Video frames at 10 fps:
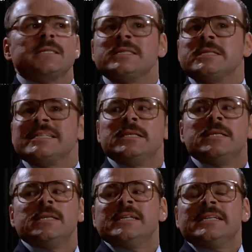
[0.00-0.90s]
powers
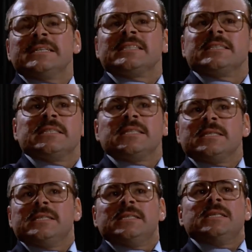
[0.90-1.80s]
that are so
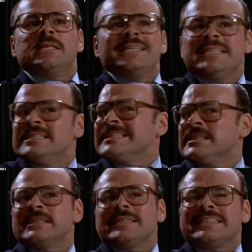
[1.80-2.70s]
strong they
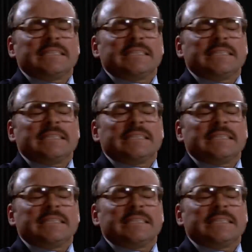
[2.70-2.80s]
can actually